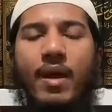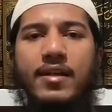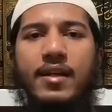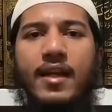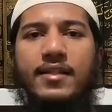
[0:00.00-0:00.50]

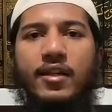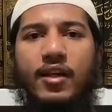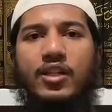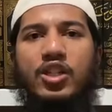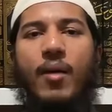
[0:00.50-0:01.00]

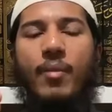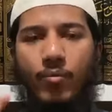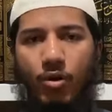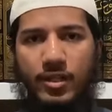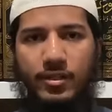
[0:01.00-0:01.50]
maintains her
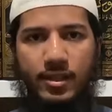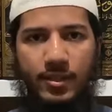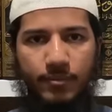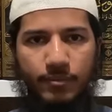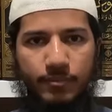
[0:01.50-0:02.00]
hijab and
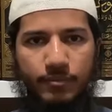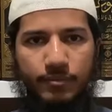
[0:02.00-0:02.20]
modesty.